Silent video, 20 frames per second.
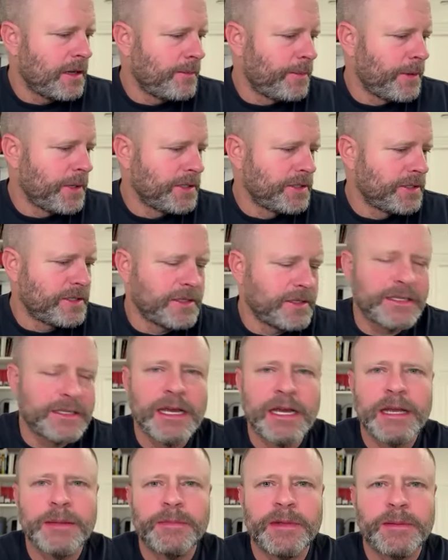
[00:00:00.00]
bunch of
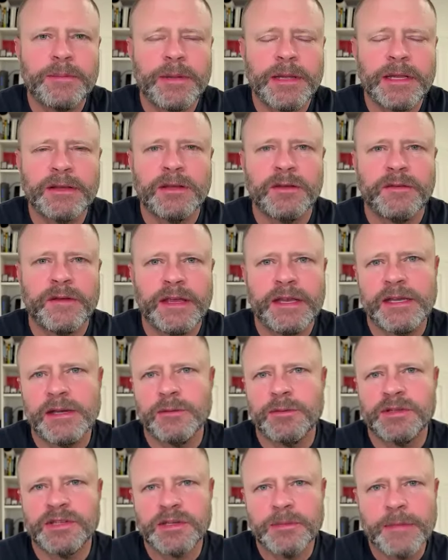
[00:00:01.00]
time in
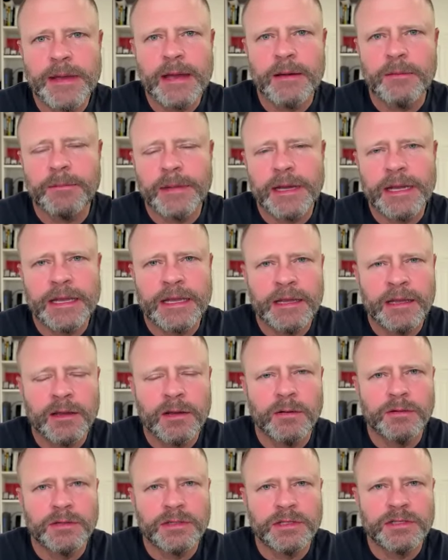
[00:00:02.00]
Pennsylvania with some mountain biking
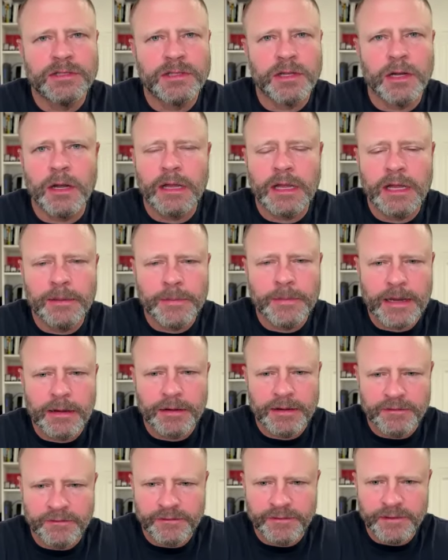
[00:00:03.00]
coaches talking
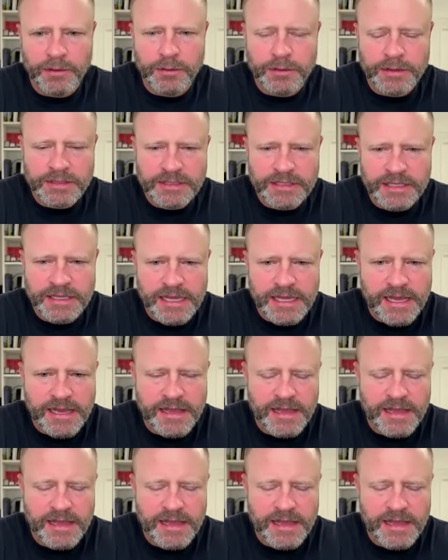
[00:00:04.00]
about influence, and